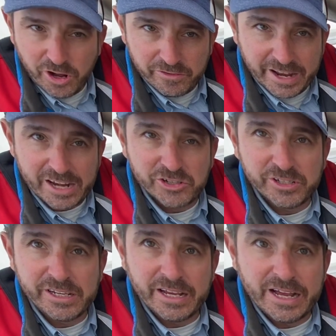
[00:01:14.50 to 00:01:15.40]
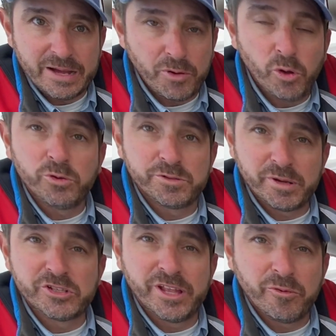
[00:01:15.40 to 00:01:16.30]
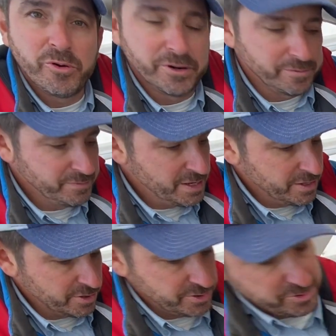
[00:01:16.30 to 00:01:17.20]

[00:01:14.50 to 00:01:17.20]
off, it actually holds a bunch of that water, because